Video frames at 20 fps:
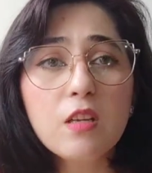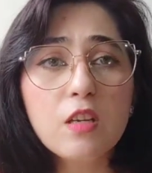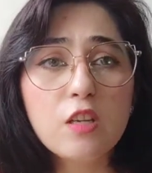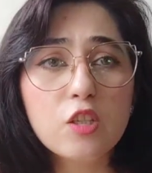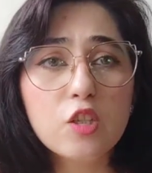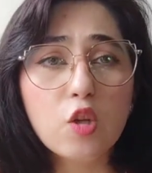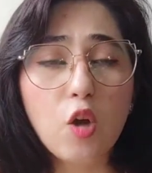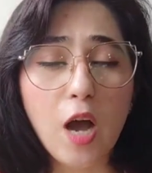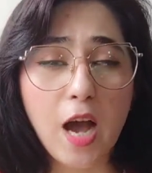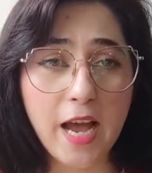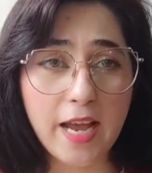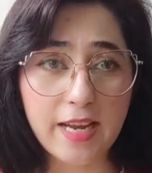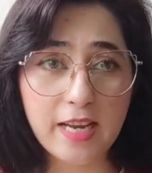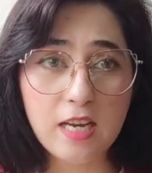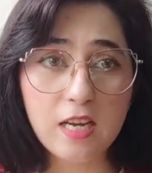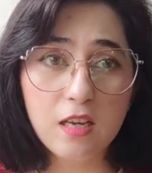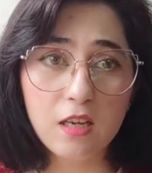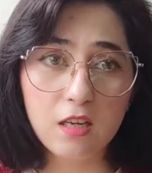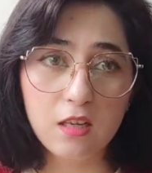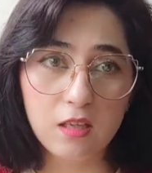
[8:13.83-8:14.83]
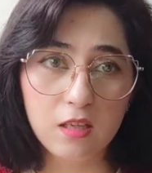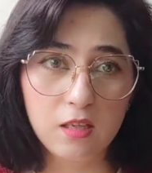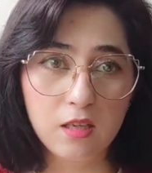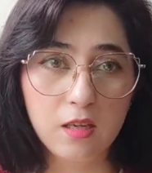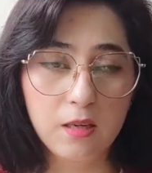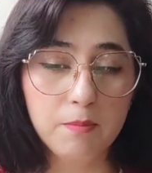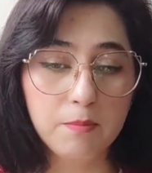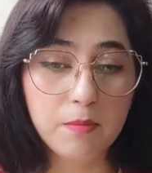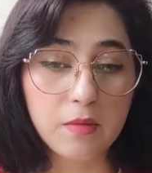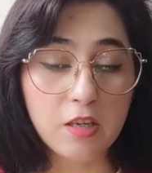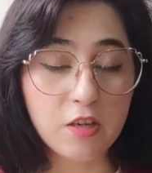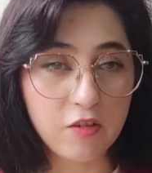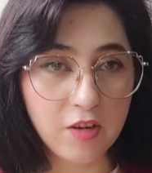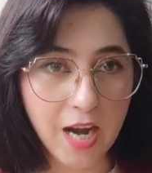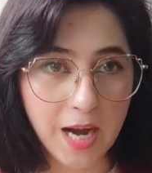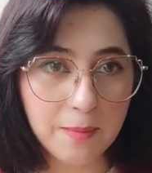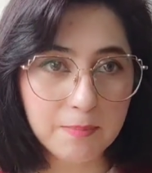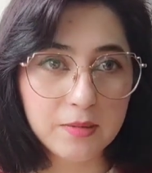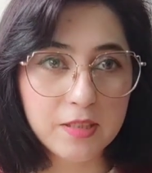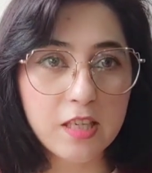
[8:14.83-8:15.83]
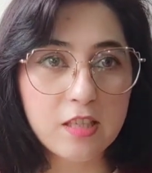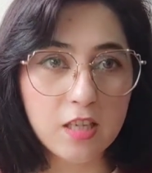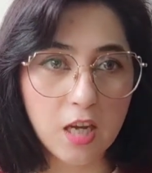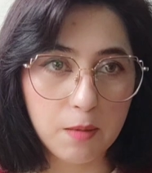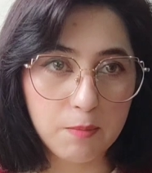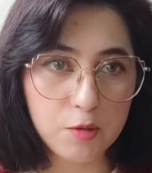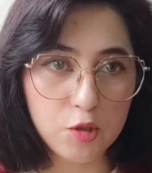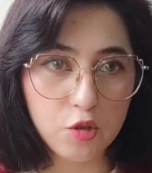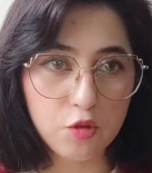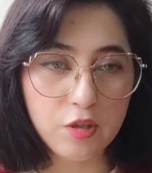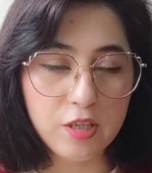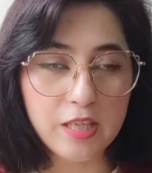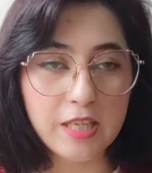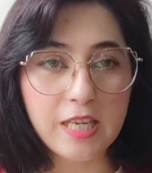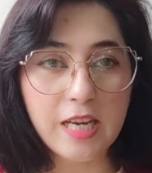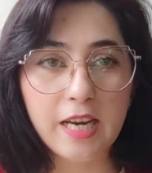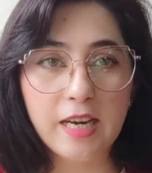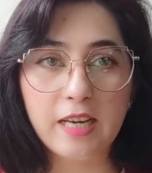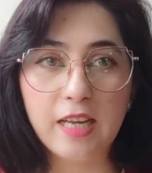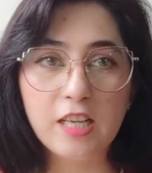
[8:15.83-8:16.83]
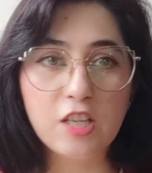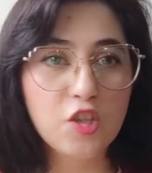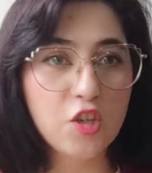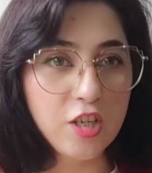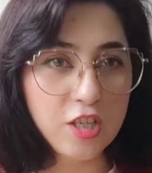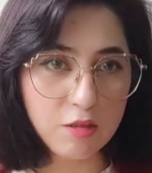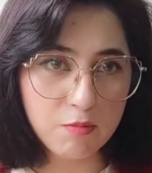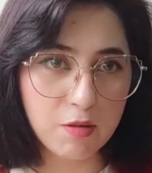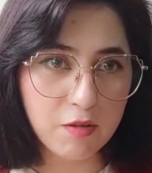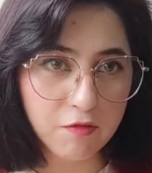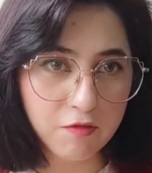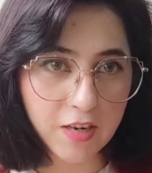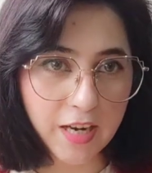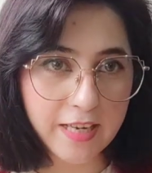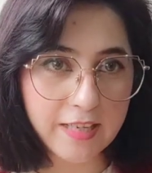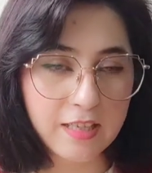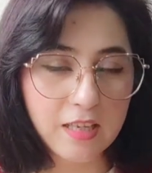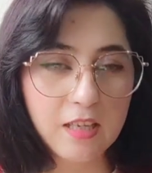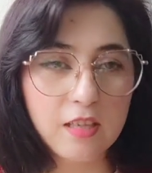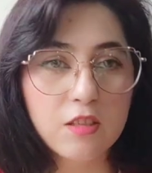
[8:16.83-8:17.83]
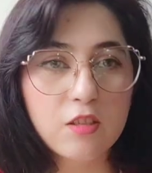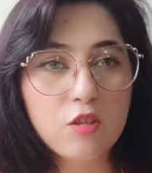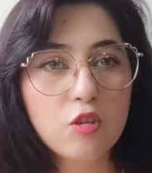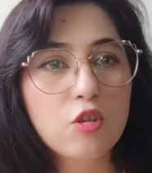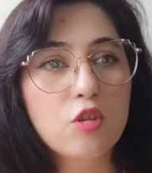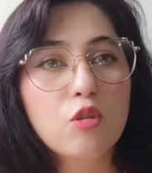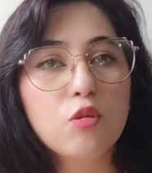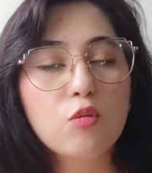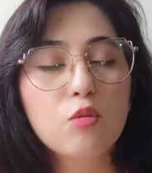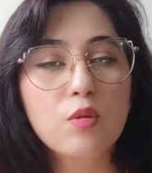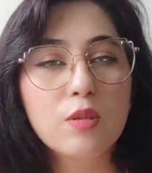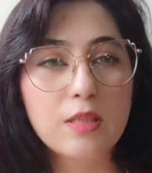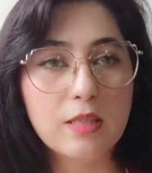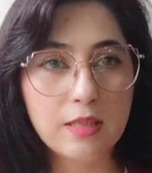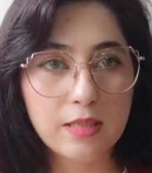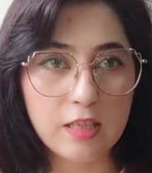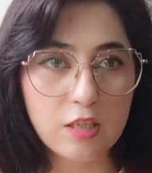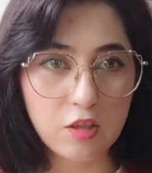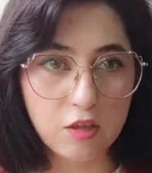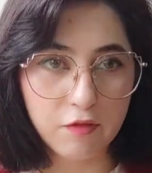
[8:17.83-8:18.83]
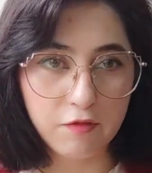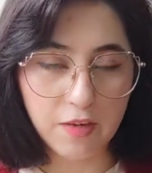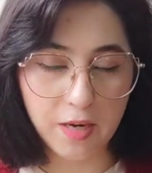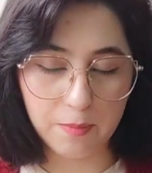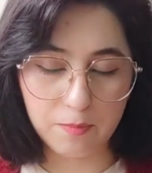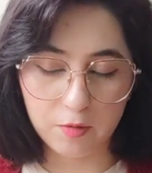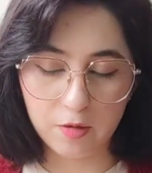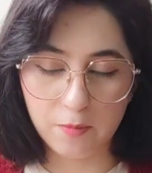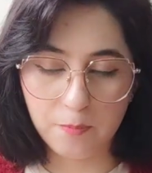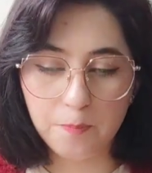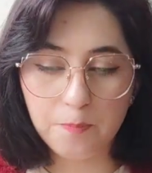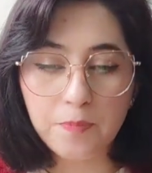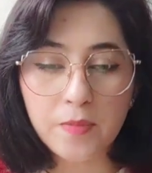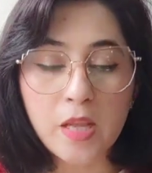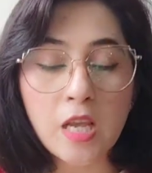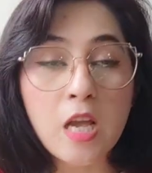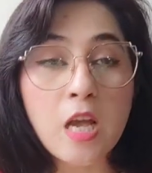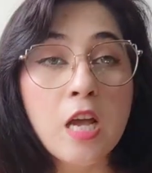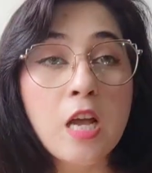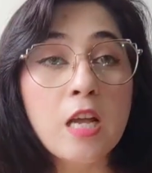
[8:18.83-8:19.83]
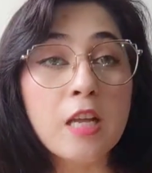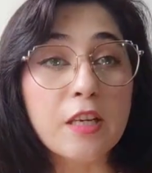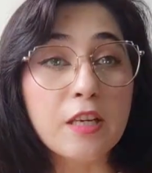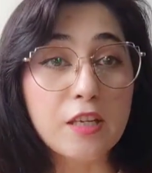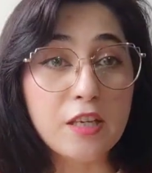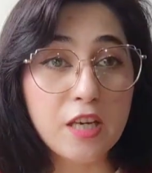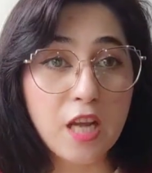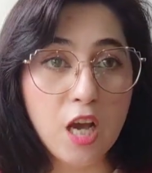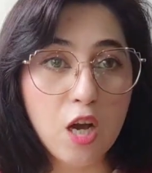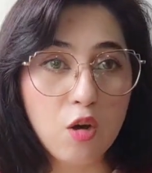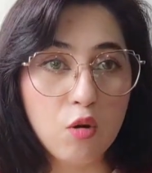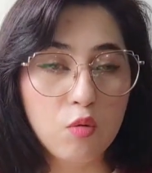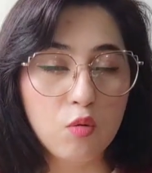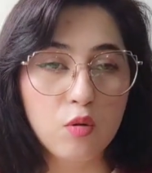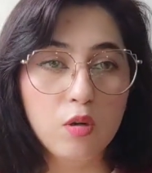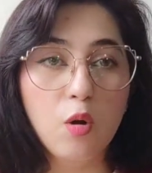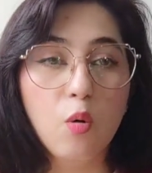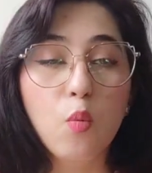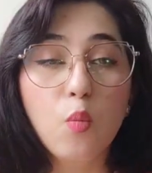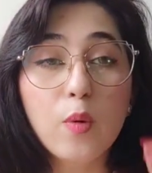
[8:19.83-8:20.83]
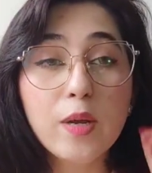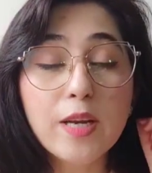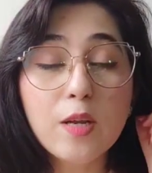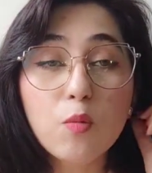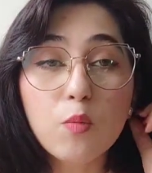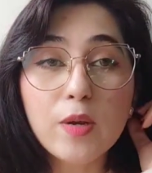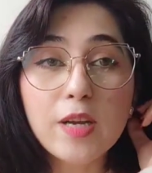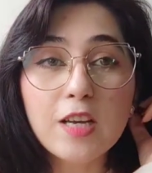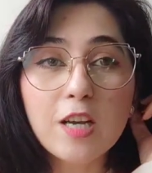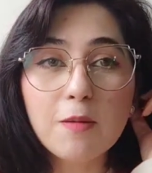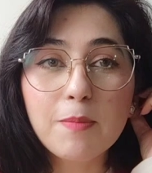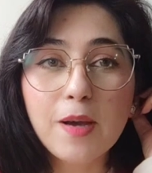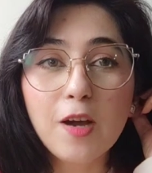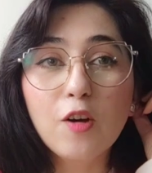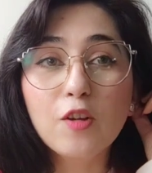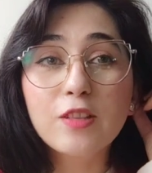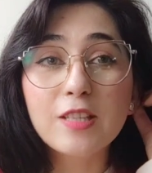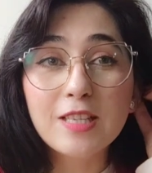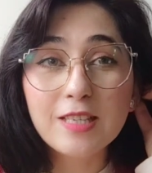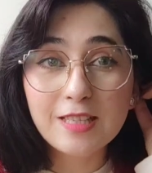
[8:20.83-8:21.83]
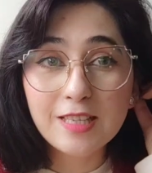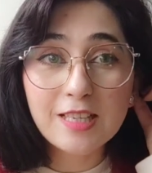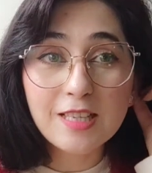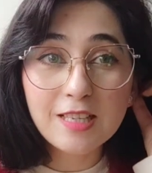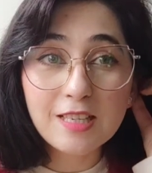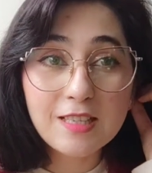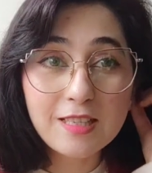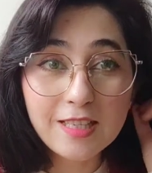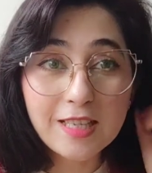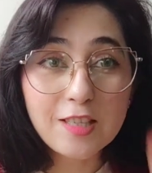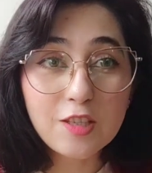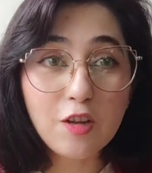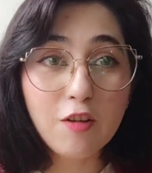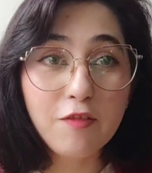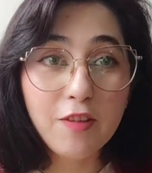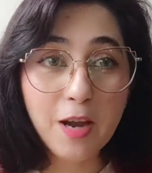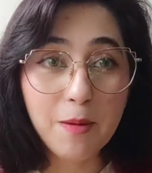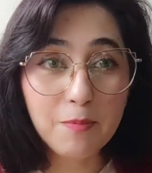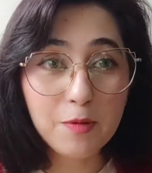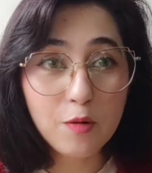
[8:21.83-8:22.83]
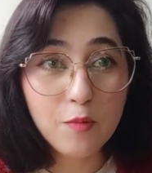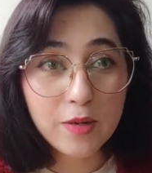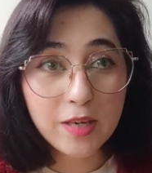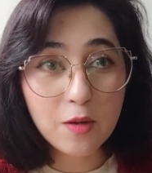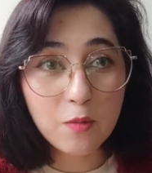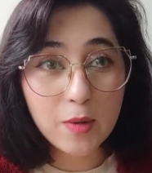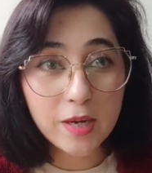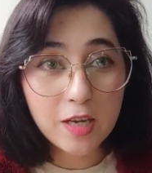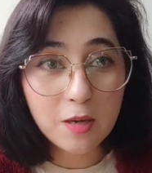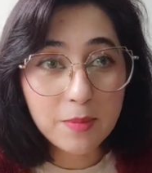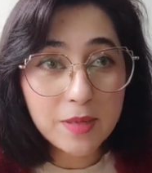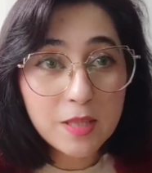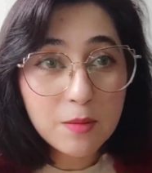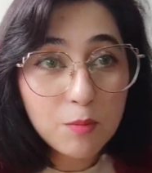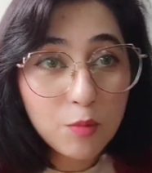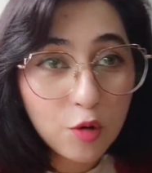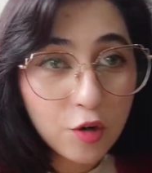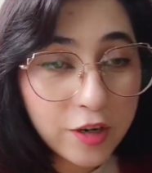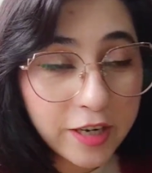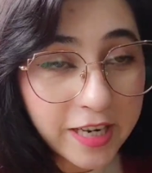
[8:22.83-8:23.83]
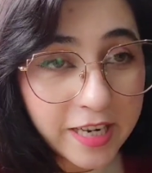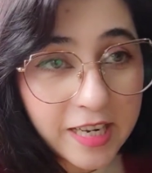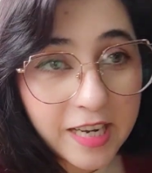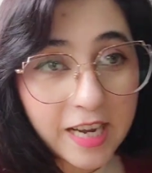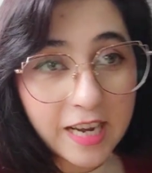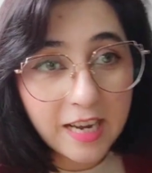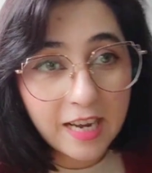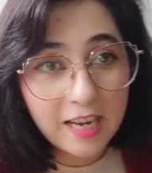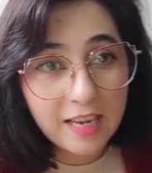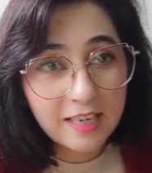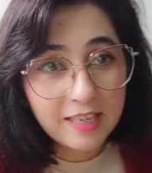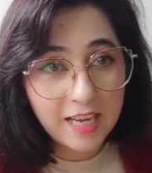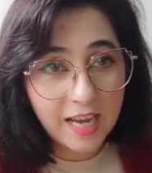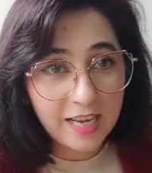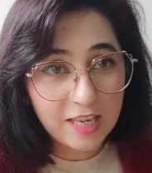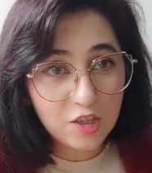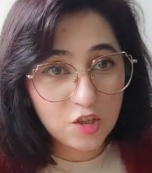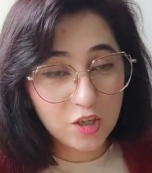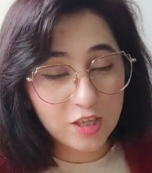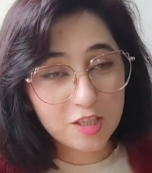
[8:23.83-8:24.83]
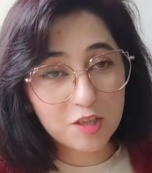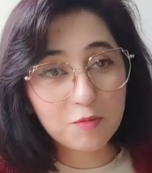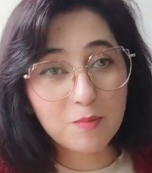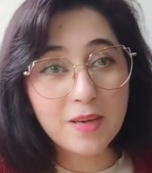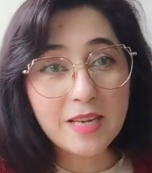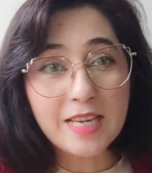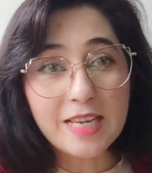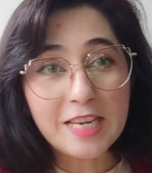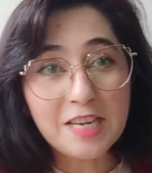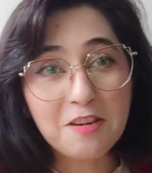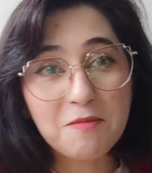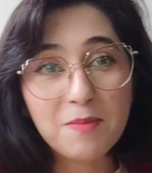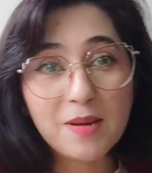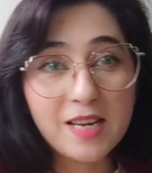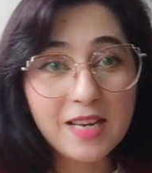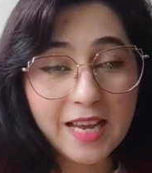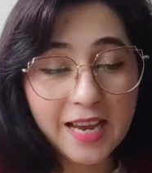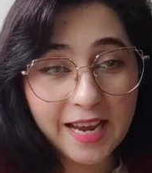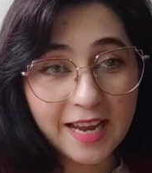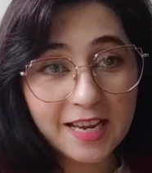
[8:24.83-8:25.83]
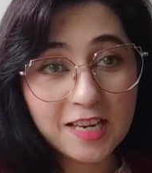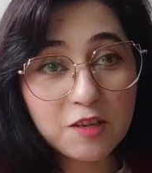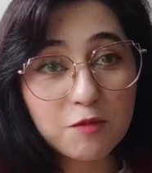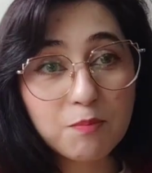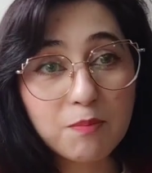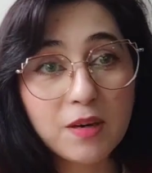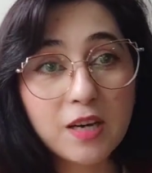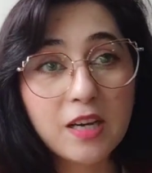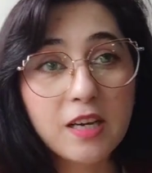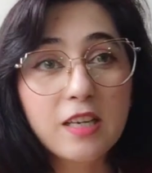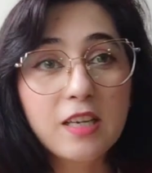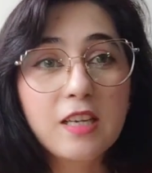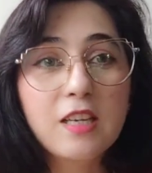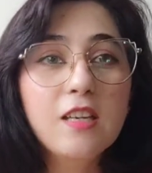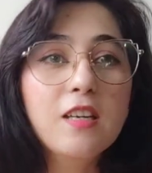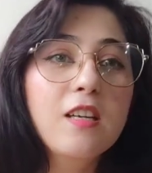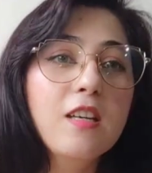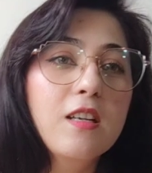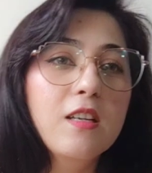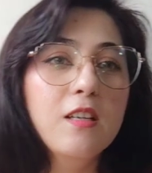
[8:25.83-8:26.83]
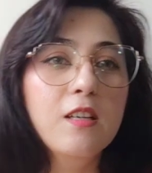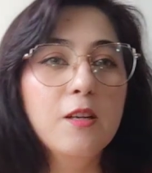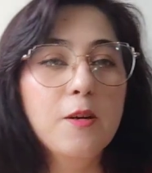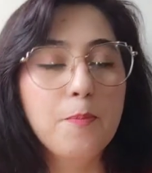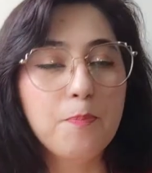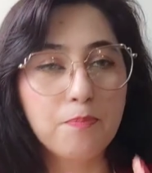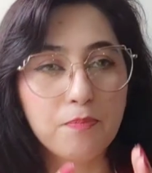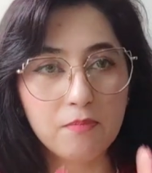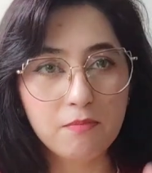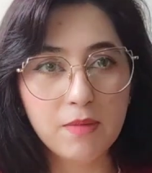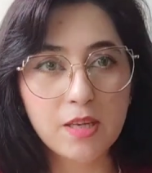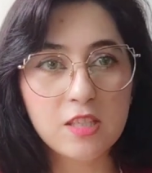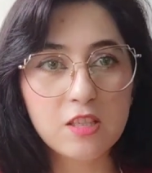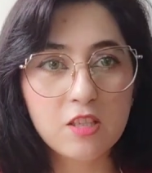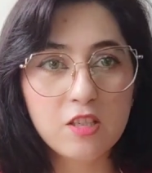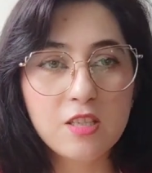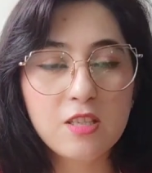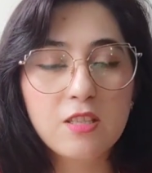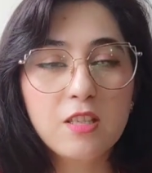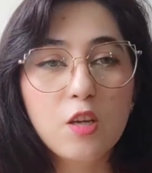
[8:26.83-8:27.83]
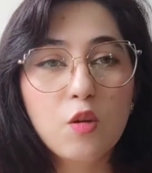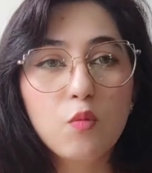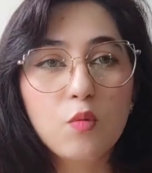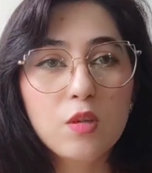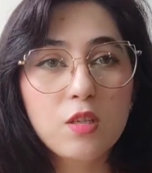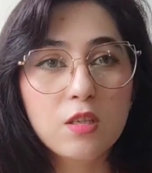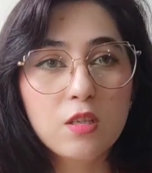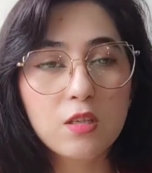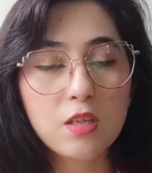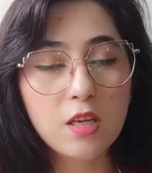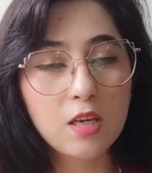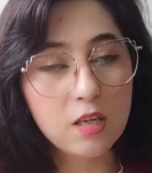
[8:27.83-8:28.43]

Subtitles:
So I grabbed that opportunity and I changed my flight to 6th of April. Now, when I wake up on the 6th of April, when I wake up in the morning and I checked my email and my messages, there was